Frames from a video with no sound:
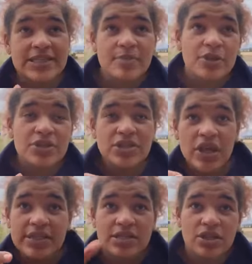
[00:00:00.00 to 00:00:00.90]
similar
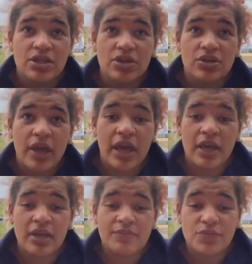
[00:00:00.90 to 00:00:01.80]
size to
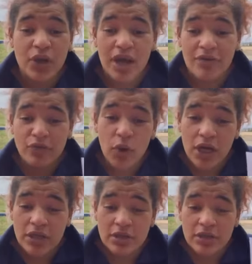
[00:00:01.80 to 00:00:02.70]
Traff
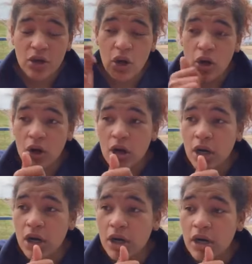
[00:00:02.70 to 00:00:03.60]
One
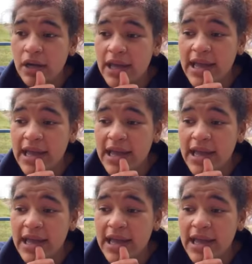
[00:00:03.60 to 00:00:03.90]
or